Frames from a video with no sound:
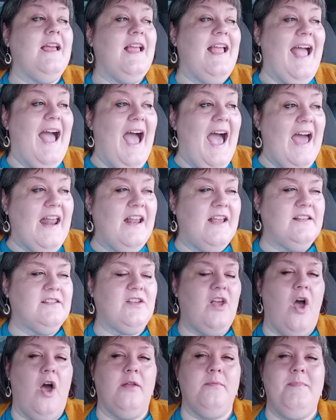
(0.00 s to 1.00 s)
God has
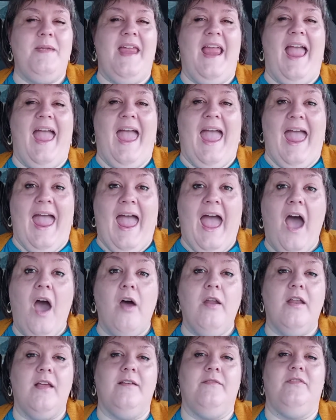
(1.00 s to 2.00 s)
called me
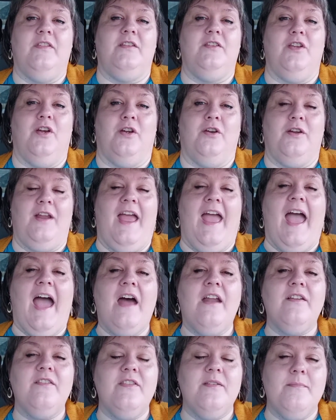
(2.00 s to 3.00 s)
out of the dirt,
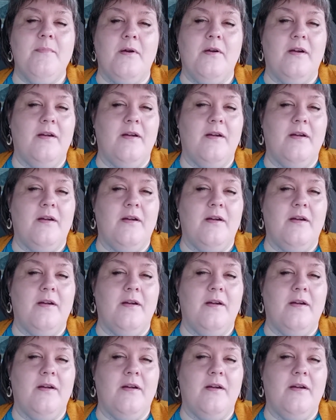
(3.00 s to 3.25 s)
out of the